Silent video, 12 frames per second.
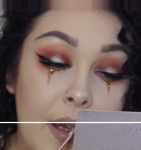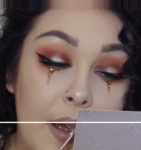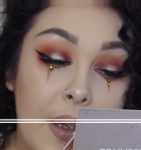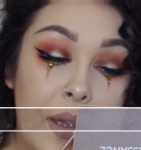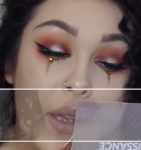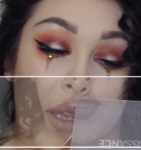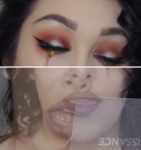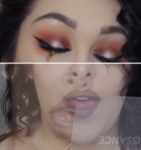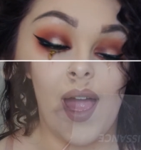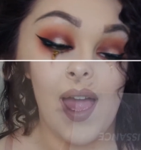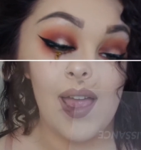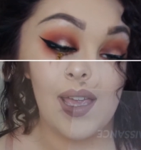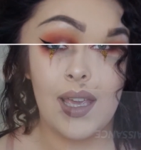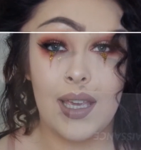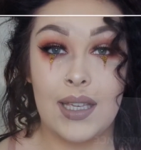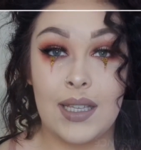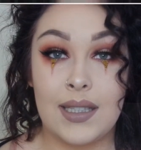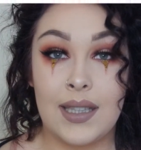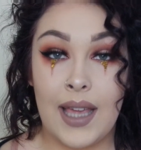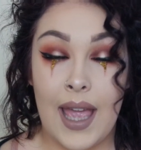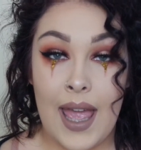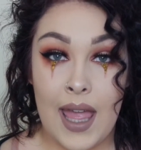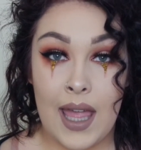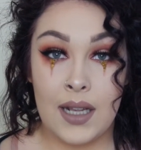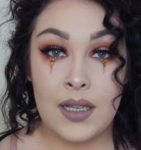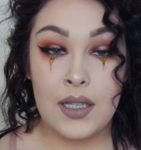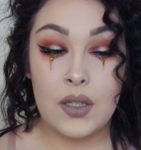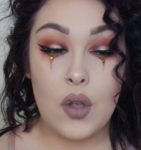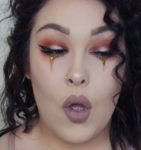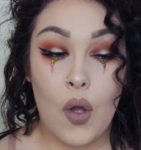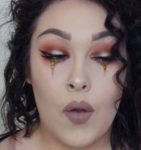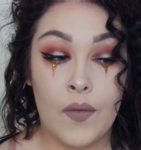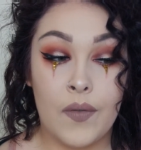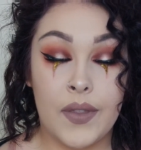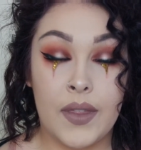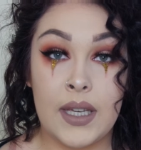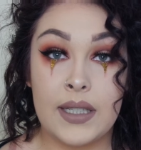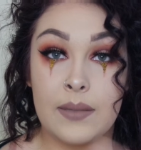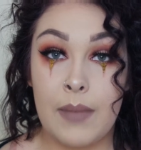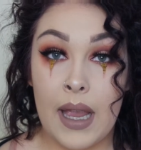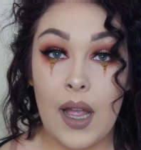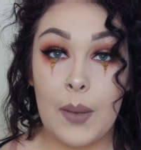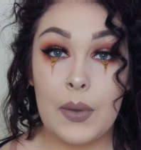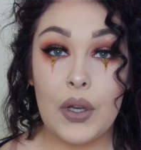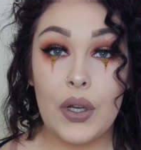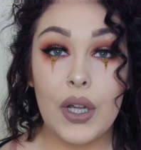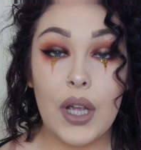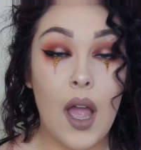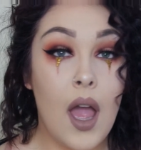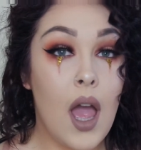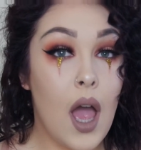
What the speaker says: So that is the end of this makeup look.